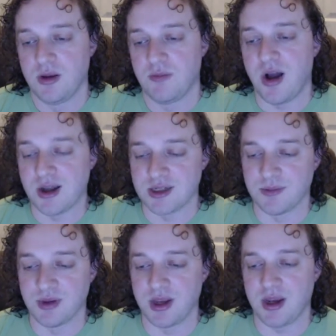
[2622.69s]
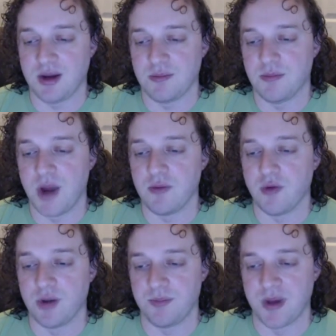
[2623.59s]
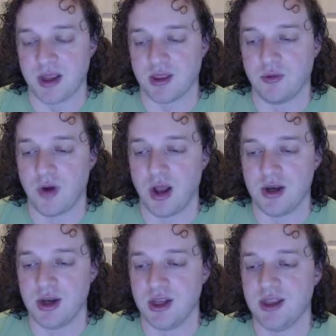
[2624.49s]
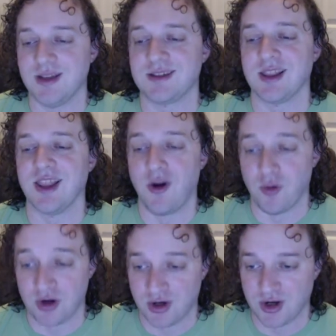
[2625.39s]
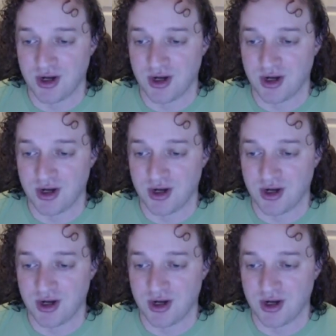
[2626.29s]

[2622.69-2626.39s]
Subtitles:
Possibly might want to pick the one that's lower